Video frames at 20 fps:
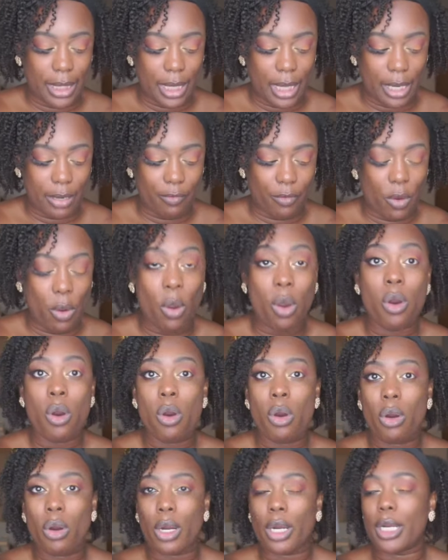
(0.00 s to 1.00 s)
And of
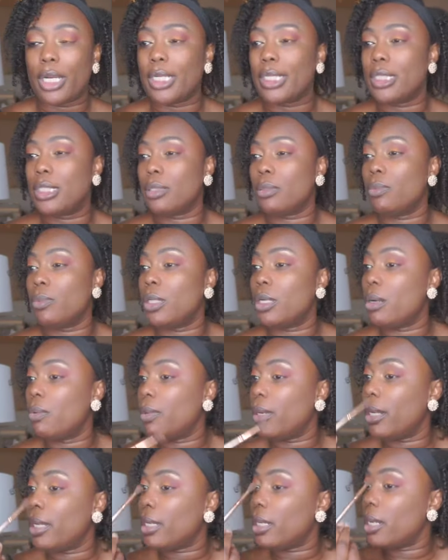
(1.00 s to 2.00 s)
course, we don't
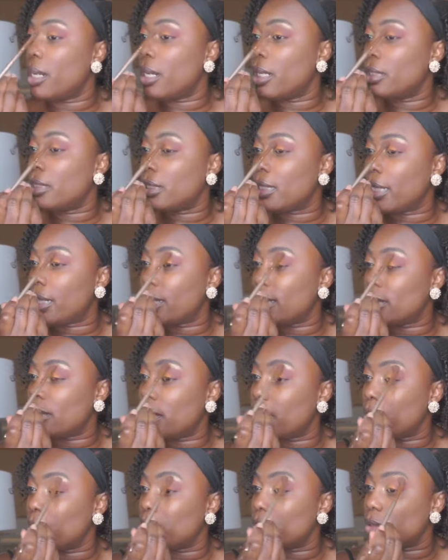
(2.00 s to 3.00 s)
want any harsh lines,
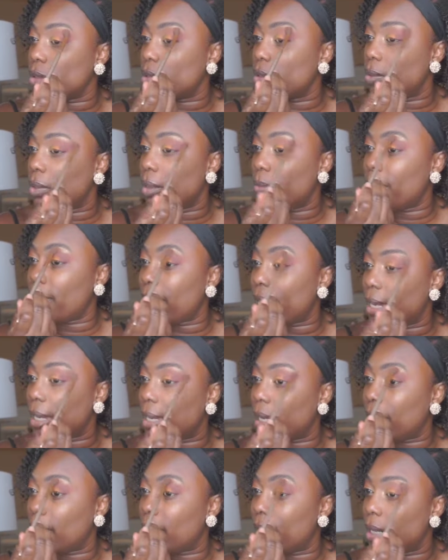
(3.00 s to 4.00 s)
so we're just going back
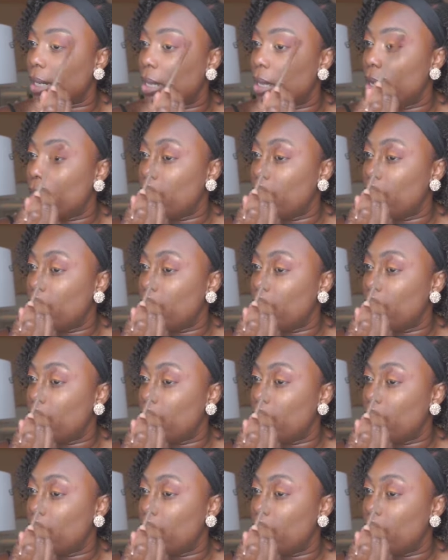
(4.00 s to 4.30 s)
in